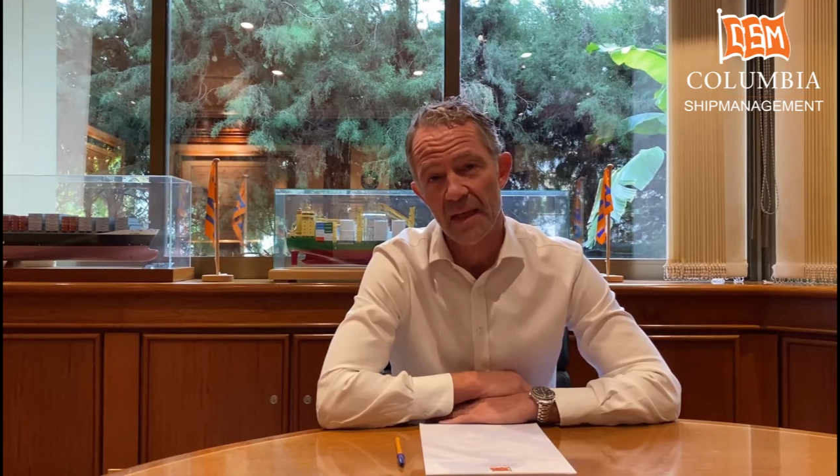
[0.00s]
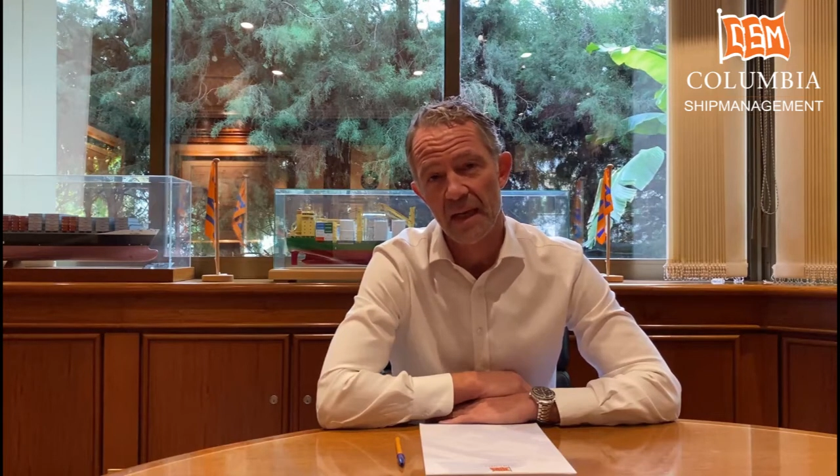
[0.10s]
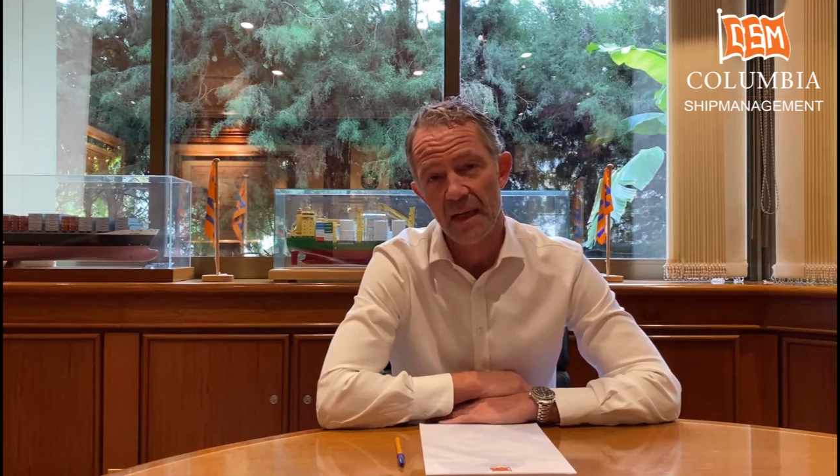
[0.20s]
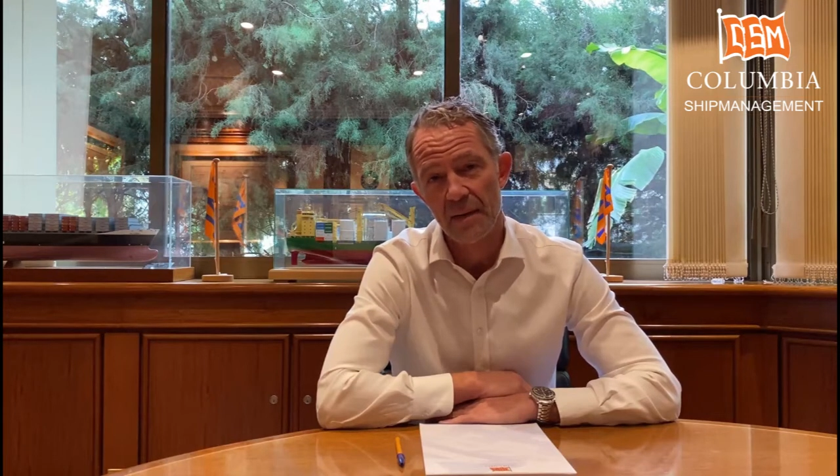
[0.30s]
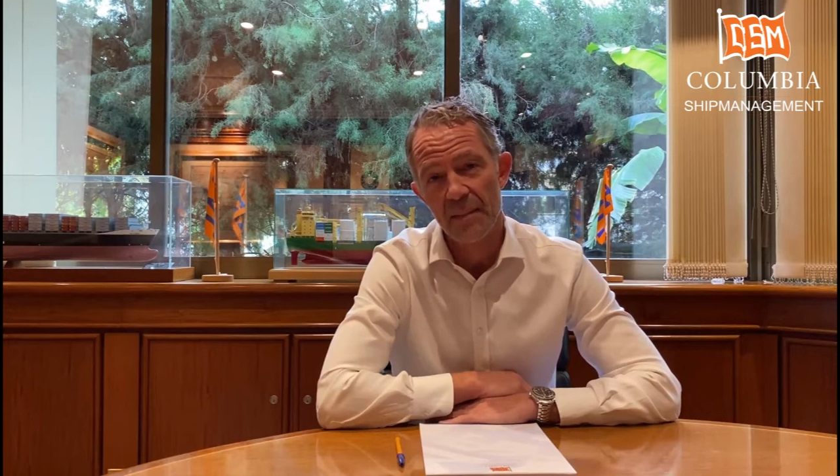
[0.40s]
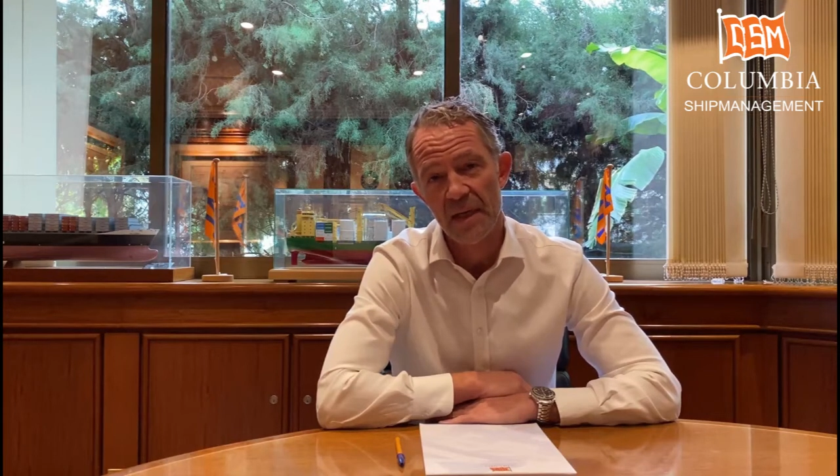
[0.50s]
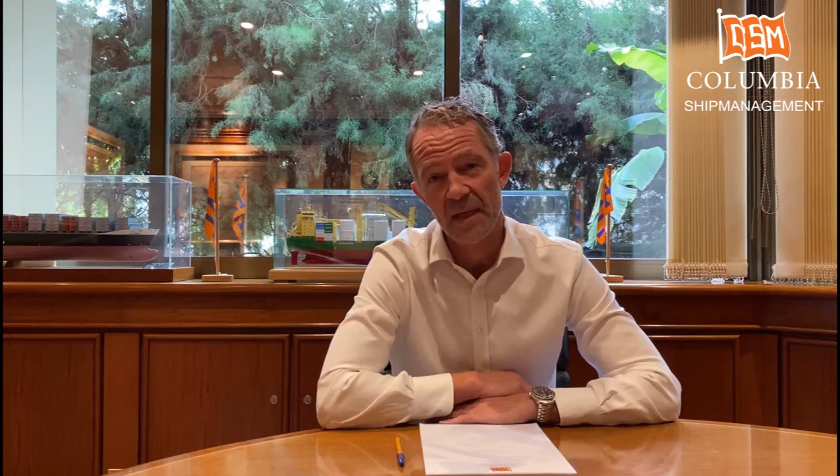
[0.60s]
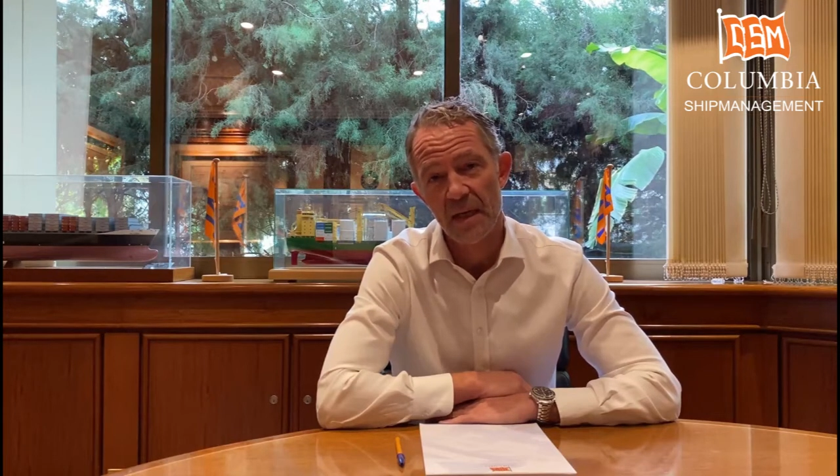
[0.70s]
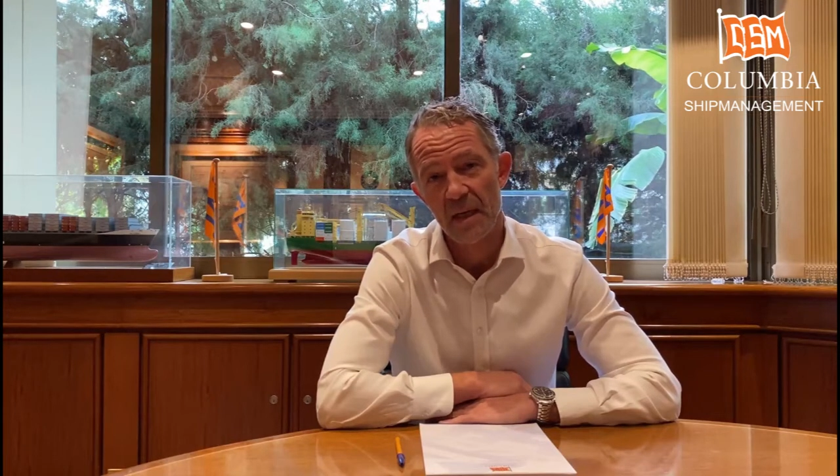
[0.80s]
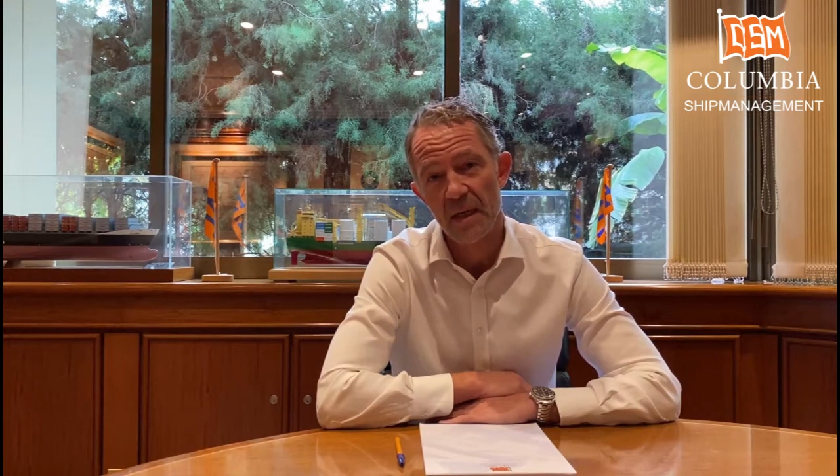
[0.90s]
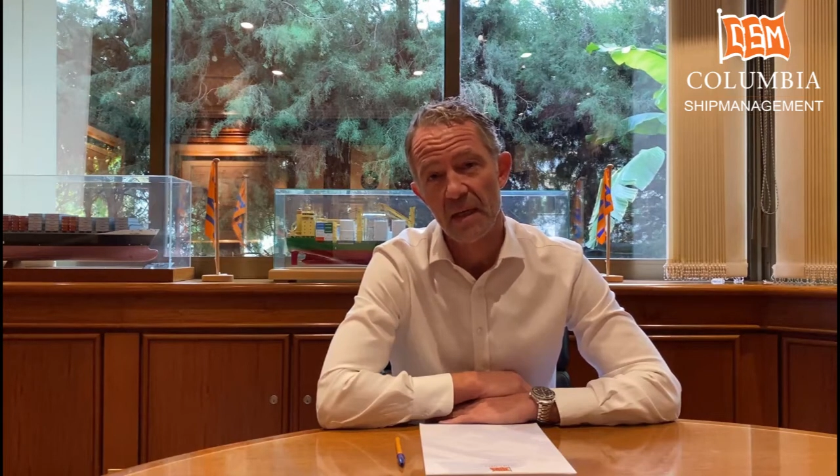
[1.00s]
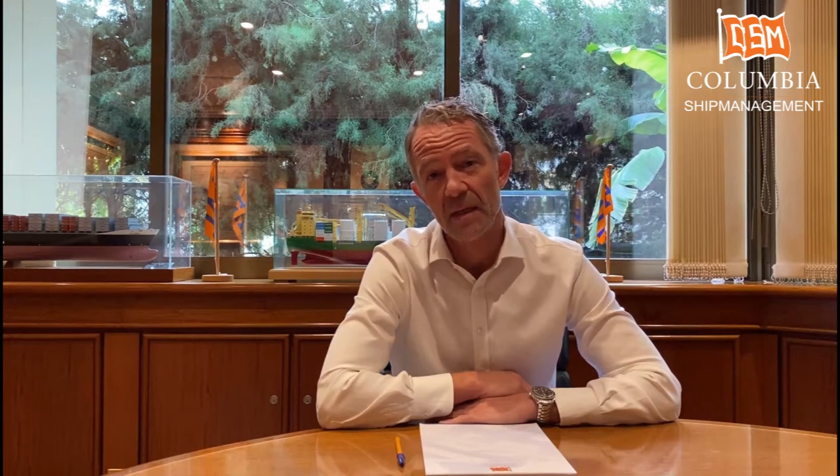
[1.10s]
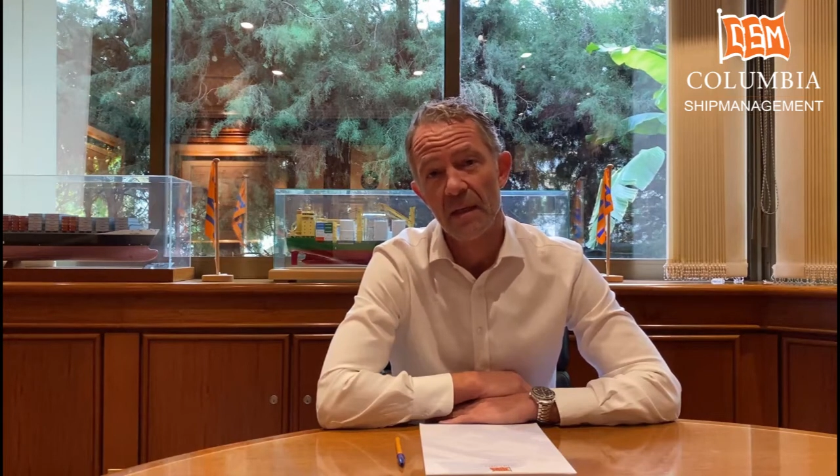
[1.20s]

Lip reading: and I mean our